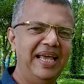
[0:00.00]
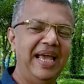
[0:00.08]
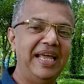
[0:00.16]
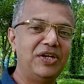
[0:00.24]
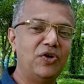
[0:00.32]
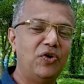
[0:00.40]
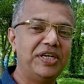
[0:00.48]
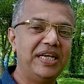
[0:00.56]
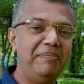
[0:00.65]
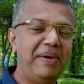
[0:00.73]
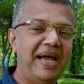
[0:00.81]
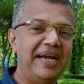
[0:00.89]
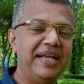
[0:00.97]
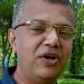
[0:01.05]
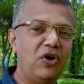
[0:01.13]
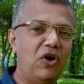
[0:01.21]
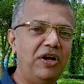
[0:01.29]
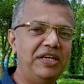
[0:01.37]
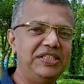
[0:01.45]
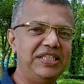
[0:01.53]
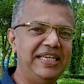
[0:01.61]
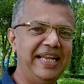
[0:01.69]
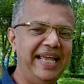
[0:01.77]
And Kottayam had a college in